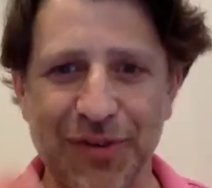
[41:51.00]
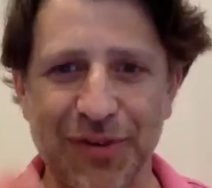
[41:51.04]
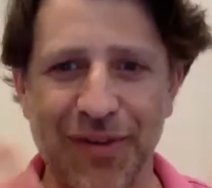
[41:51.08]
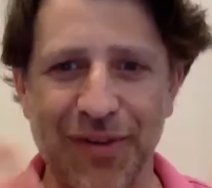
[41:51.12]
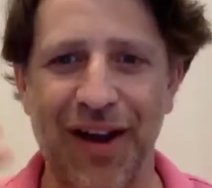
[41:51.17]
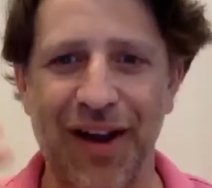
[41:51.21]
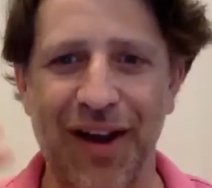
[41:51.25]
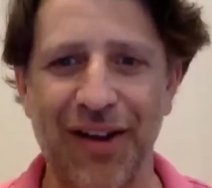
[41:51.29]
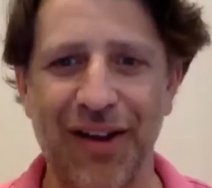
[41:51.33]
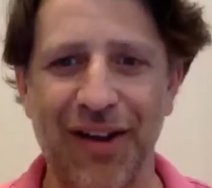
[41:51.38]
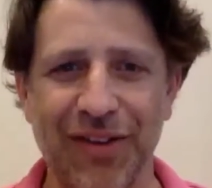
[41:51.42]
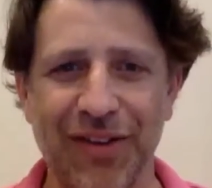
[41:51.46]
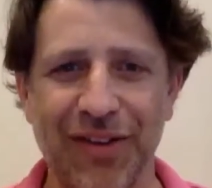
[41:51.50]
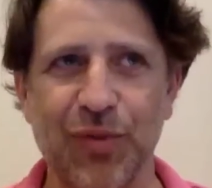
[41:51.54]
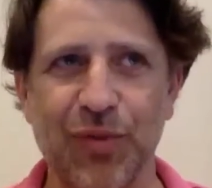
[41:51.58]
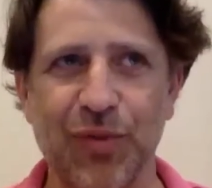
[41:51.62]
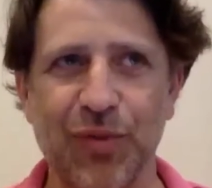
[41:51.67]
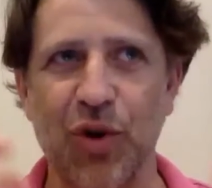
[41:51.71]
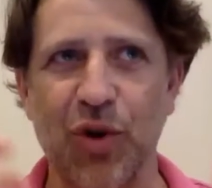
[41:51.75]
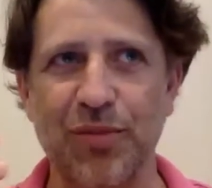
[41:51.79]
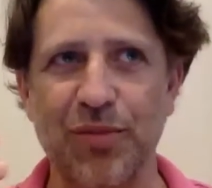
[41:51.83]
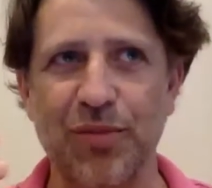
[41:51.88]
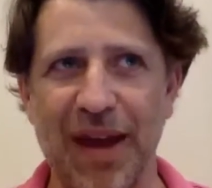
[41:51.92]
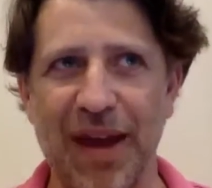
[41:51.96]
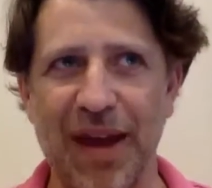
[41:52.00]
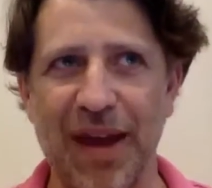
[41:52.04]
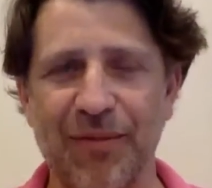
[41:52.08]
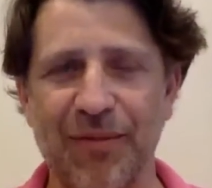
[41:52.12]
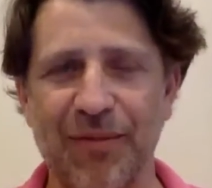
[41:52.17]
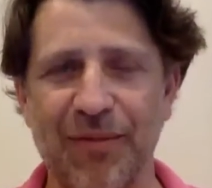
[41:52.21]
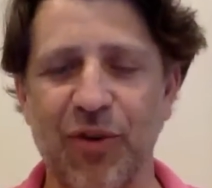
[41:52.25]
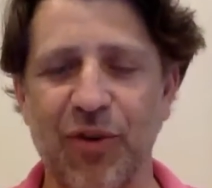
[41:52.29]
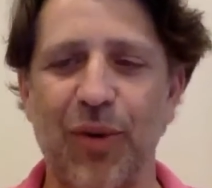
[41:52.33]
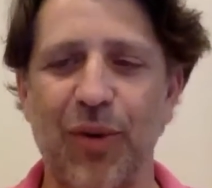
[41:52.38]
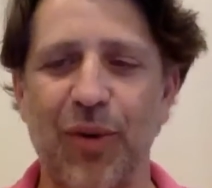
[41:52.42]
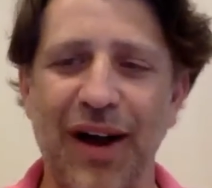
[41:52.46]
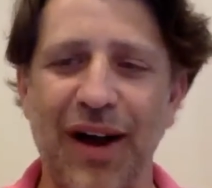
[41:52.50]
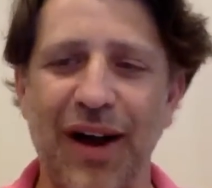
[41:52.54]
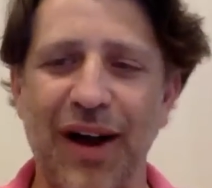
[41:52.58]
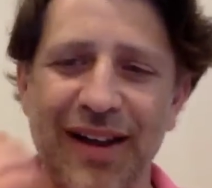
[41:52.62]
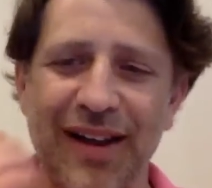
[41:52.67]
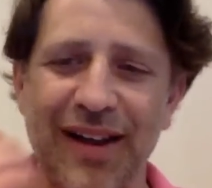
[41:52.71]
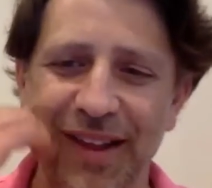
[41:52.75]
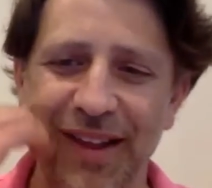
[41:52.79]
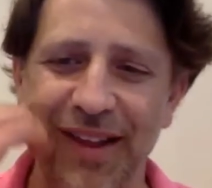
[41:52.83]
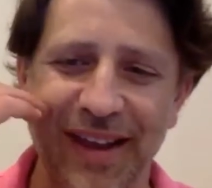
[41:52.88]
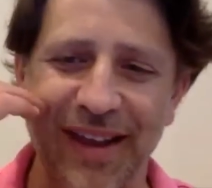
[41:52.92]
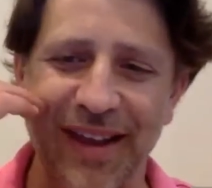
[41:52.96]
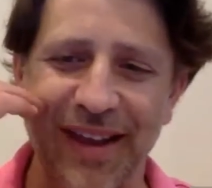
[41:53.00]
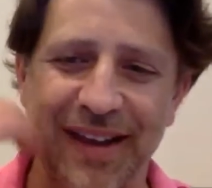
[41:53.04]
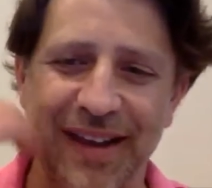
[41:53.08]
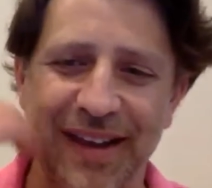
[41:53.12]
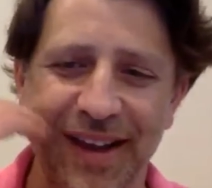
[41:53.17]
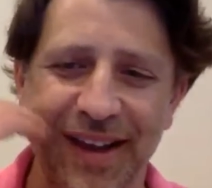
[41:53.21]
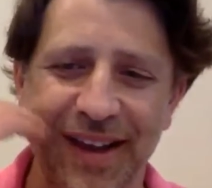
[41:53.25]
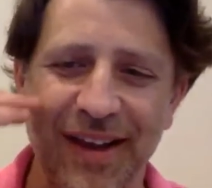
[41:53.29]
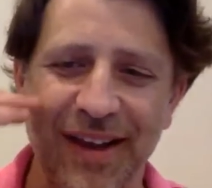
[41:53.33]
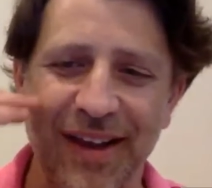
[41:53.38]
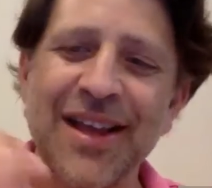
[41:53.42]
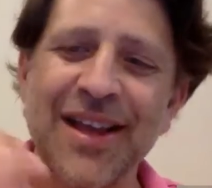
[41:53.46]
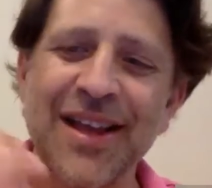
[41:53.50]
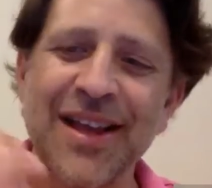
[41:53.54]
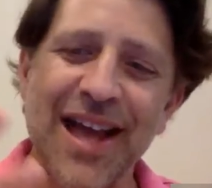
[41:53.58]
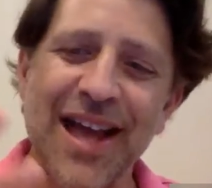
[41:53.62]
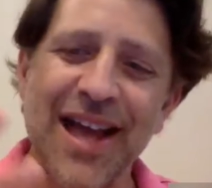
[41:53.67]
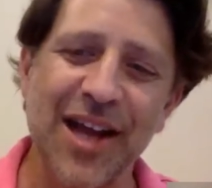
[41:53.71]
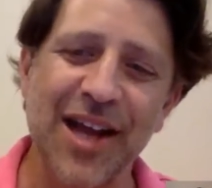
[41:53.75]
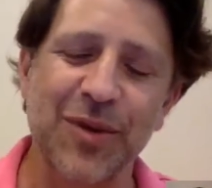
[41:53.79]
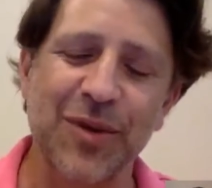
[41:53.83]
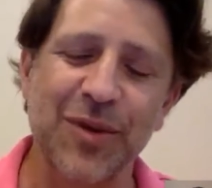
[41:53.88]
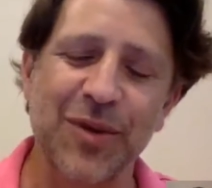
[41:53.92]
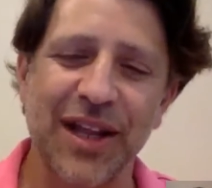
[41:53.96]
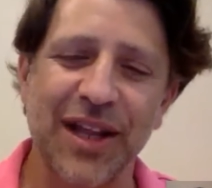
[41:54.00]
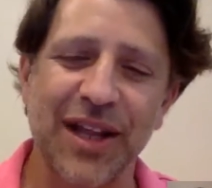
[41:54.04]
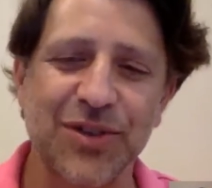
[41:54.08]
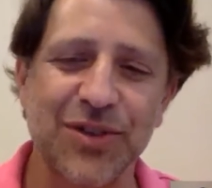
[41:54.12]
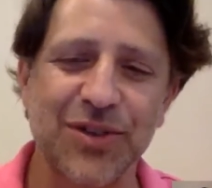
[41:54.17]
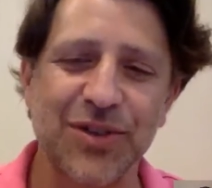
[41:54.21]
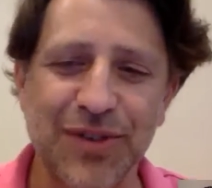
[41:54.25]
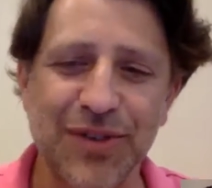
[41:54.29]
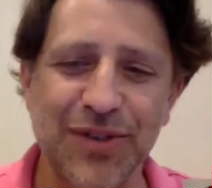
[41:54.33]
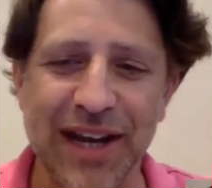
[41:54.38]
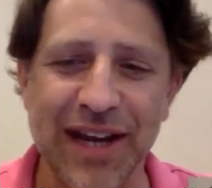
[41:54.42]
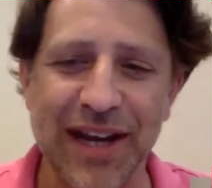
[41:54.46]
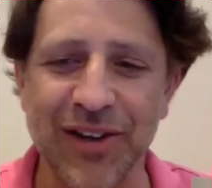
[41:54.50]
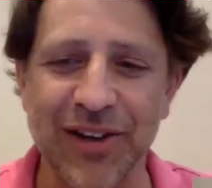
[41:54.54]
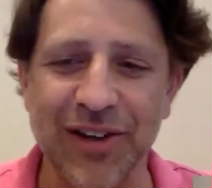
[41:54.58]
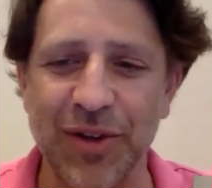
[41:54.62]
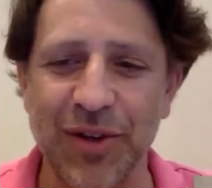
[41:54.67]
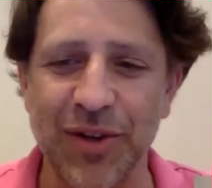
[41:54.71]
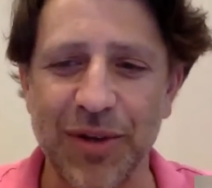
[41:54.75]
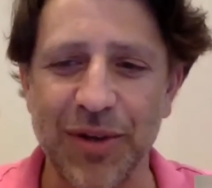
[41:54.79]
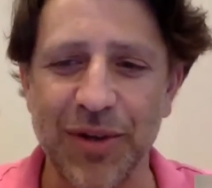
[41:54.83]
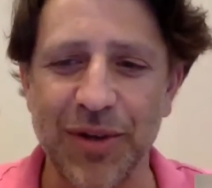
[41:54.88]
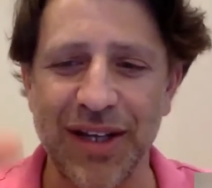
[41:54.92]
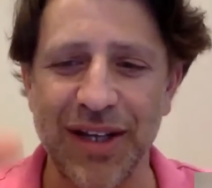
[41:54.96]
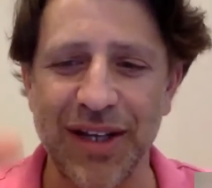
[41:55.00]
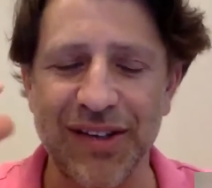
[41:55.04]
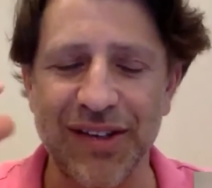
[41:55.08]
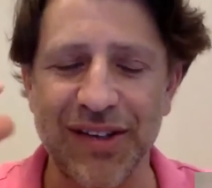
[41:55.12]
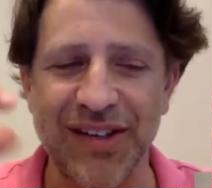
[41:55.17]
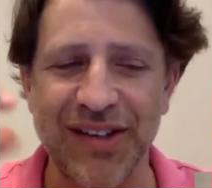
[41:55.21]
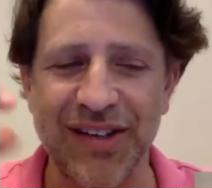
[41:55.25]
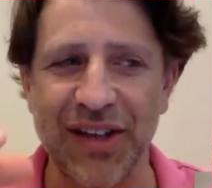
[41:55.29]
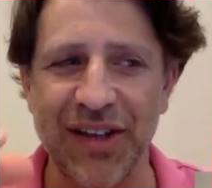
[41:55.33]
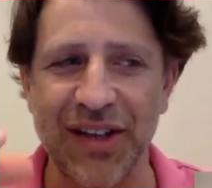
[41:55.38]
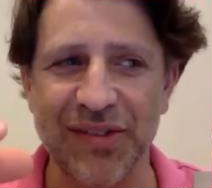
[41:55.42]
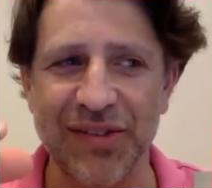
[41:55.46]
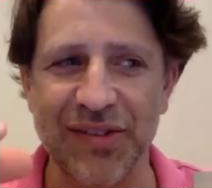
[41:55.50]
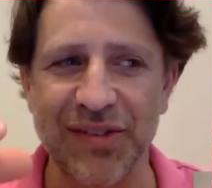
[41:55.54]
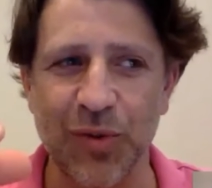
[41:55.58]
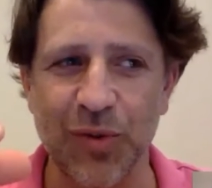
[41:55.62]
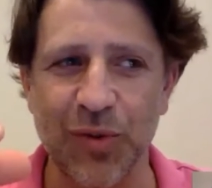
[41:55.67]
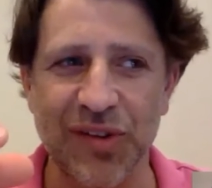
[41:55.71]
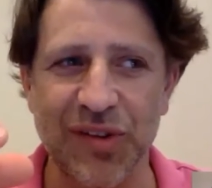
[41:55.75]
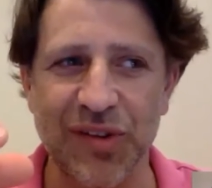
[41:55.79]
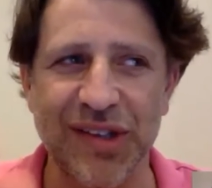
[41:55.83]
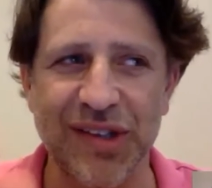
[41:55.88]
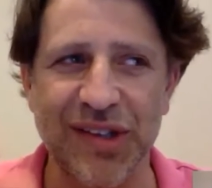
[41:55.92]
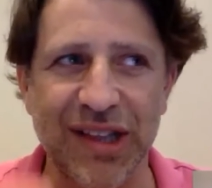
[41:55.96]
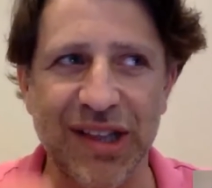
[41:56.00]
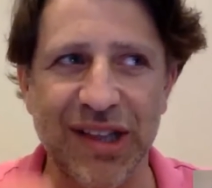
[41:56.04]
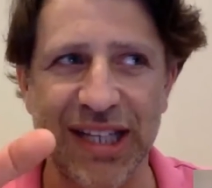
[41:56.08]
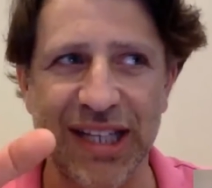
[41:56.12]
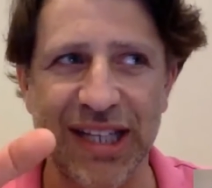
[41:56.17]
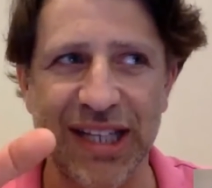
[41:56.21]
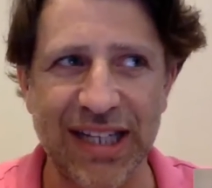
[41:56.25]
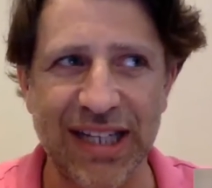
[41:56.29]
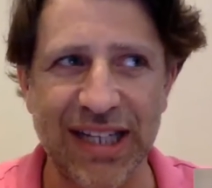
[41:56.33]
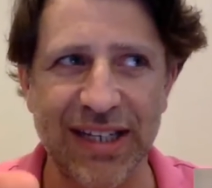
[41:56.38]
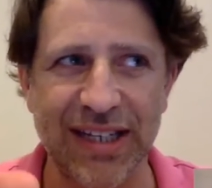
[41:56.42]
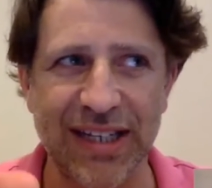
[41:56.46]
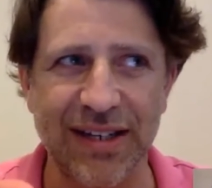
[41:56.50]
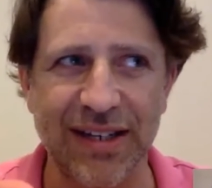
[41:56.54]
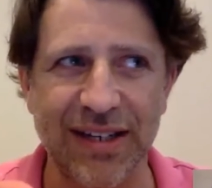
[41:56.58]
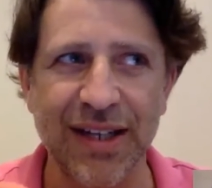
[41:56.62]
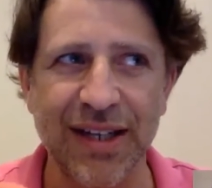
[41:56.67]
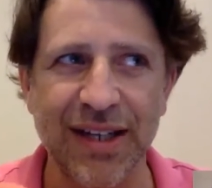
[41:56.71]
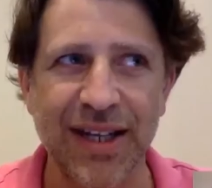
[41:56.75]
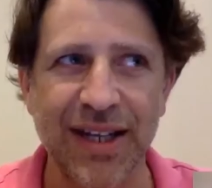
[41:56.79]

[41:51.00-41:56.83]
of on the roadmap for a while, and I don't want to get too technical, but in Salesforce, the lead